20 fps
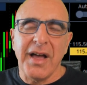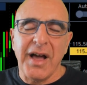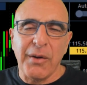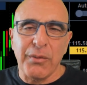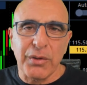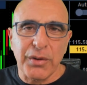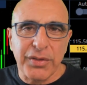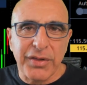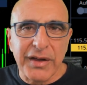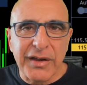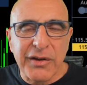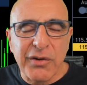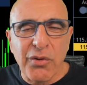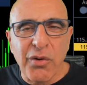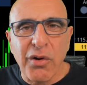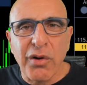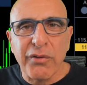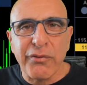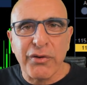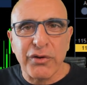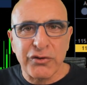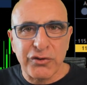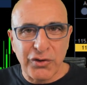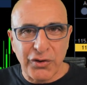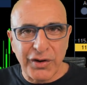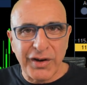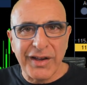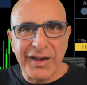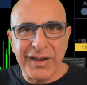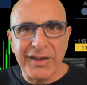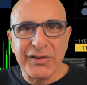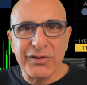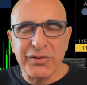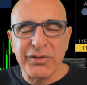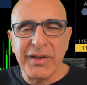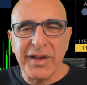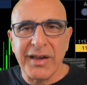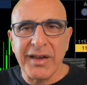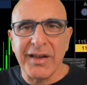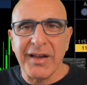I want to thank you all for joining in
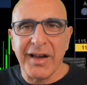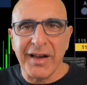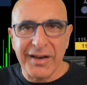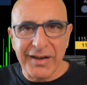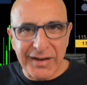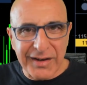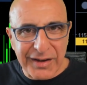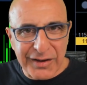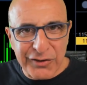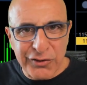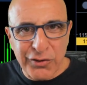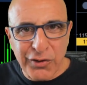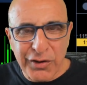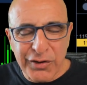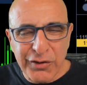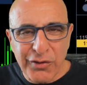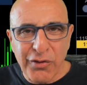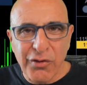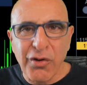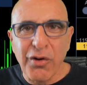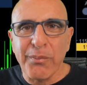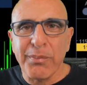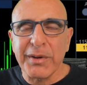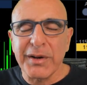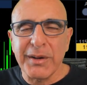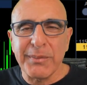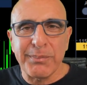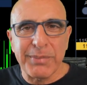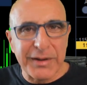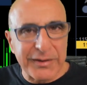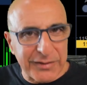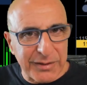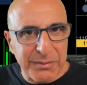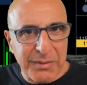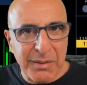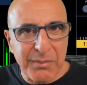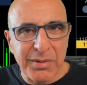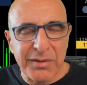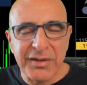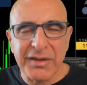today. I really enjoyed your company. Please
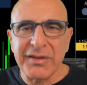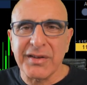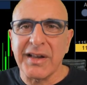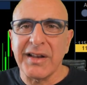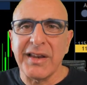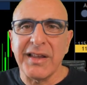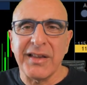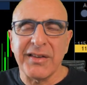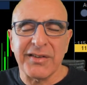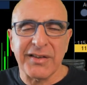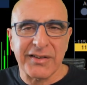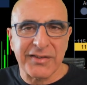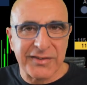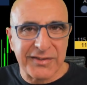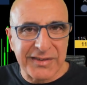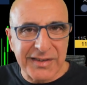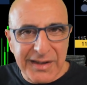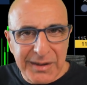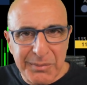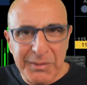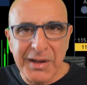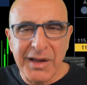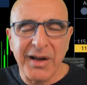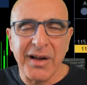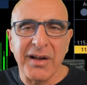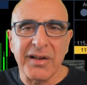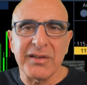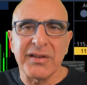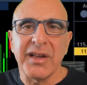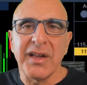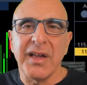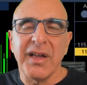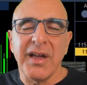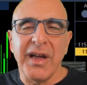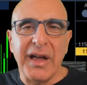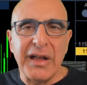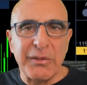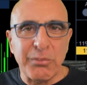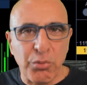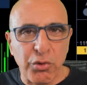remember that trading is extremely hard
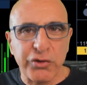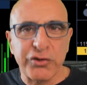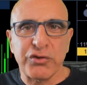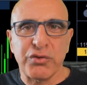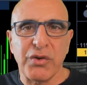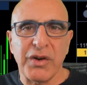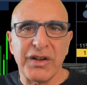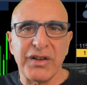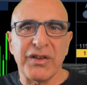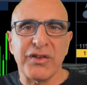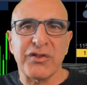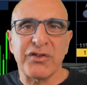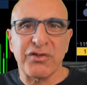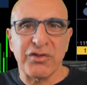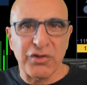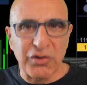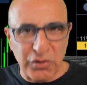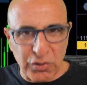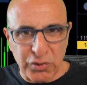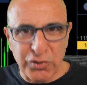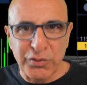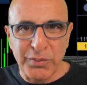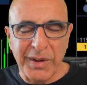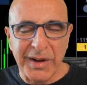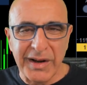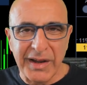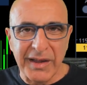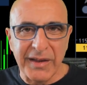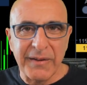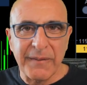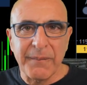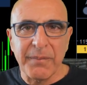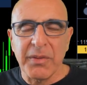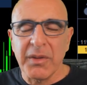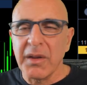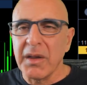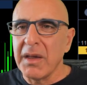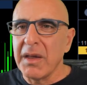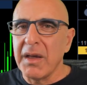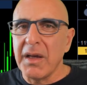and most traders lose money.
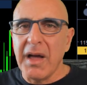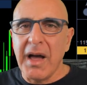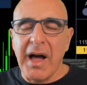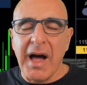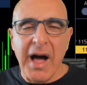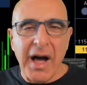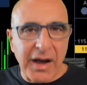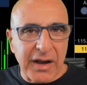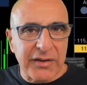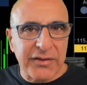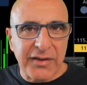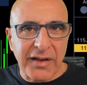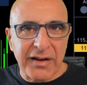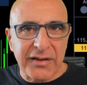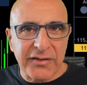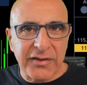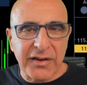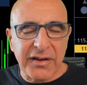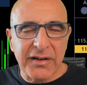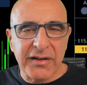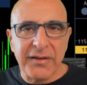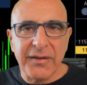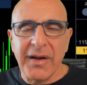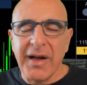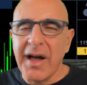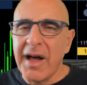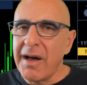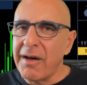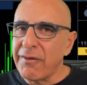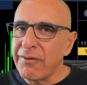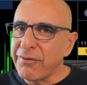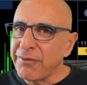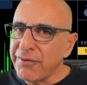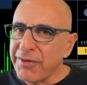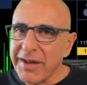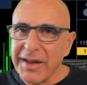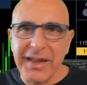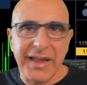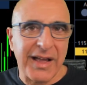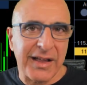Our results here are
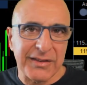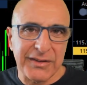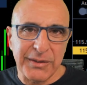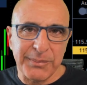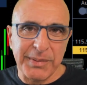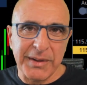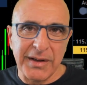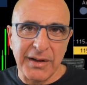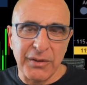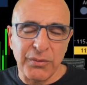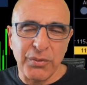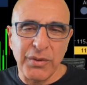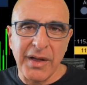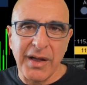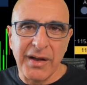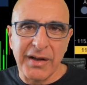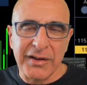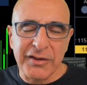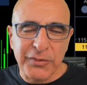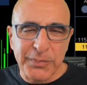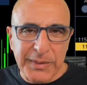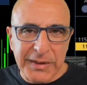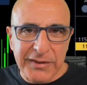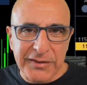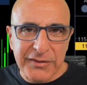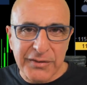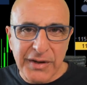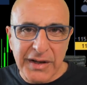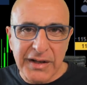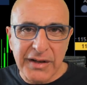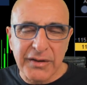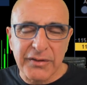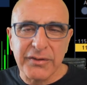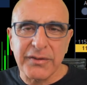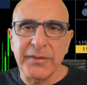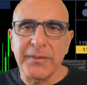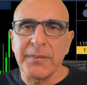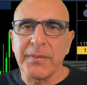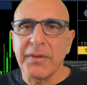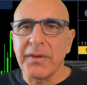very untypical. We are experienced
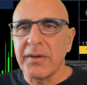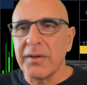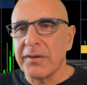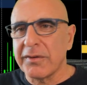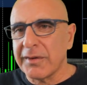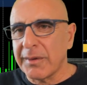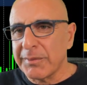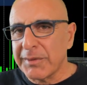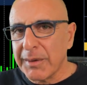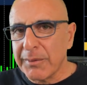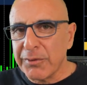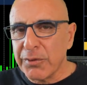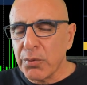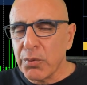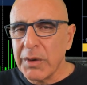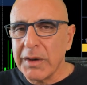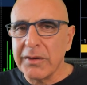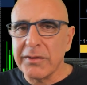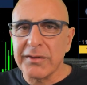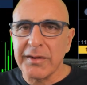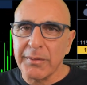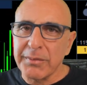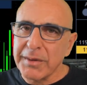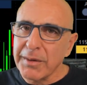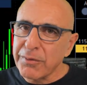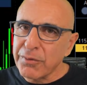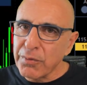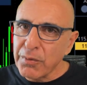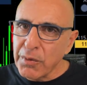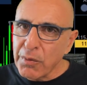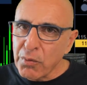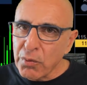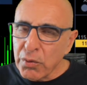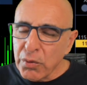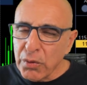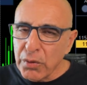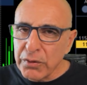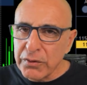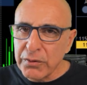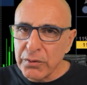traders. Sometimes we win, sometimes we
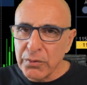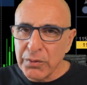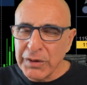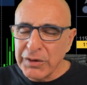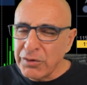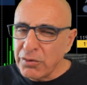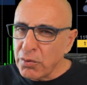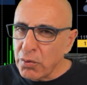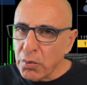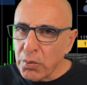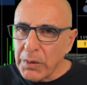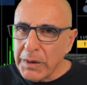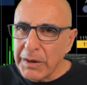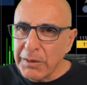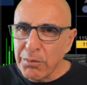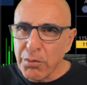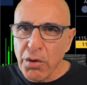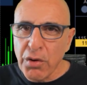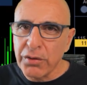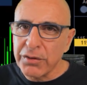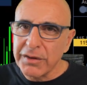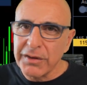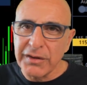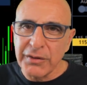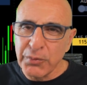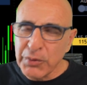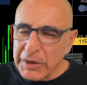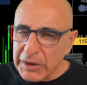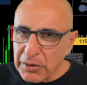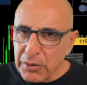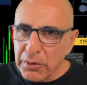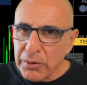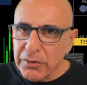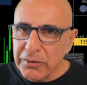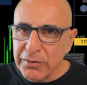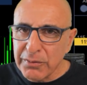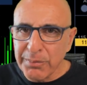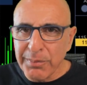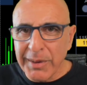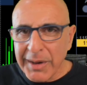lose. We do win more than we
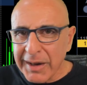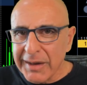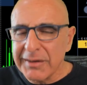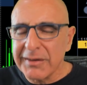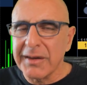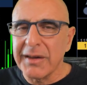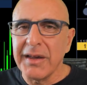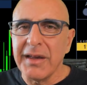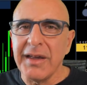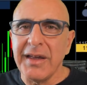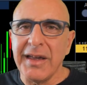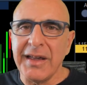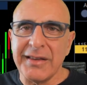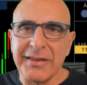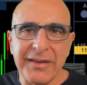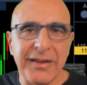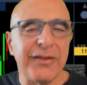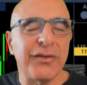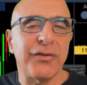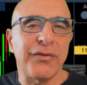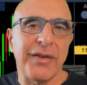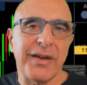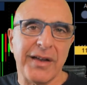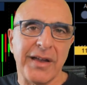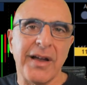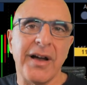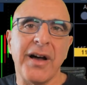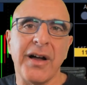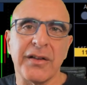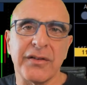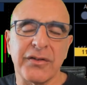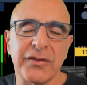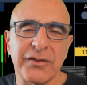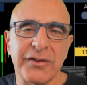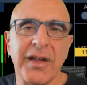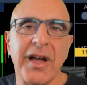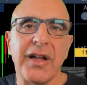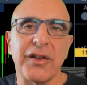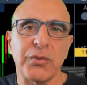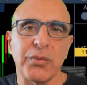lose, but it is very hard.
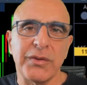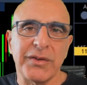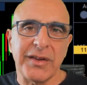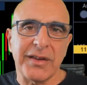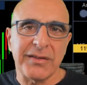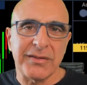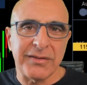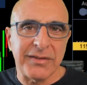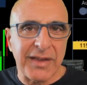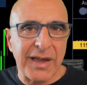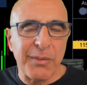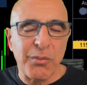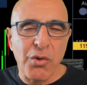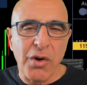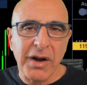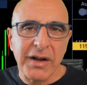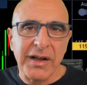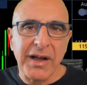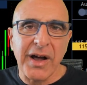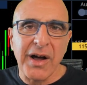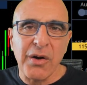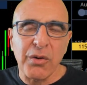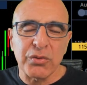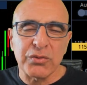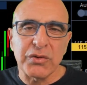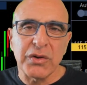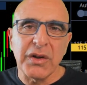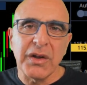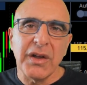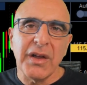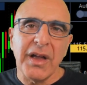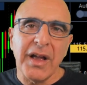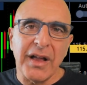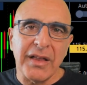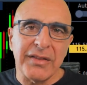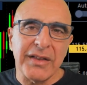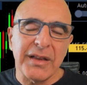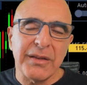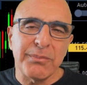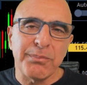Start with a demo account
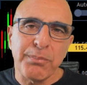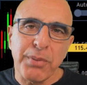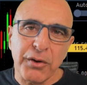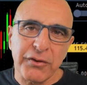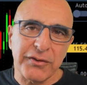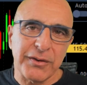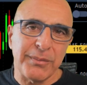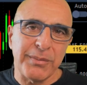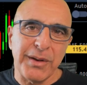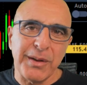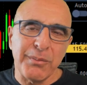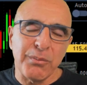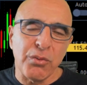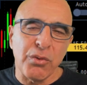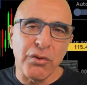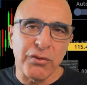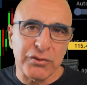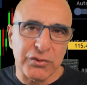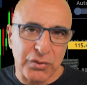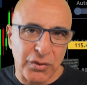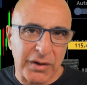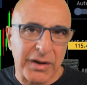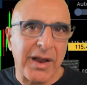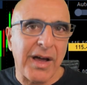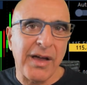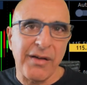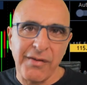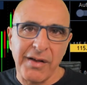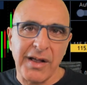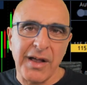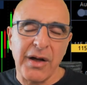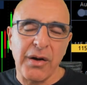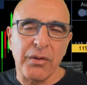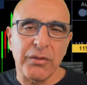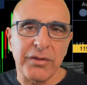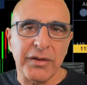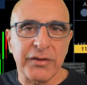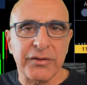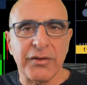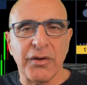and then possibly move to a live account.
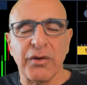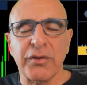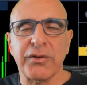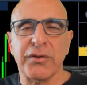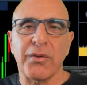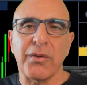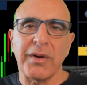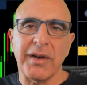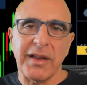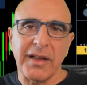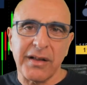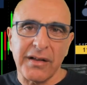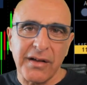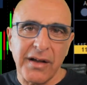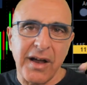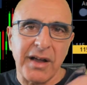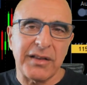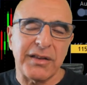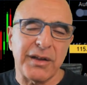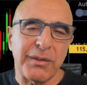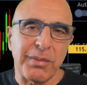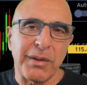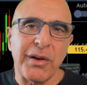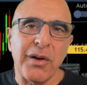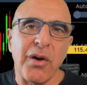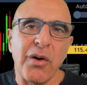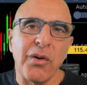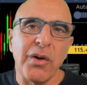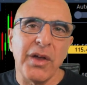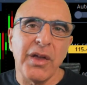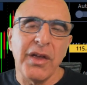There's also a link right here below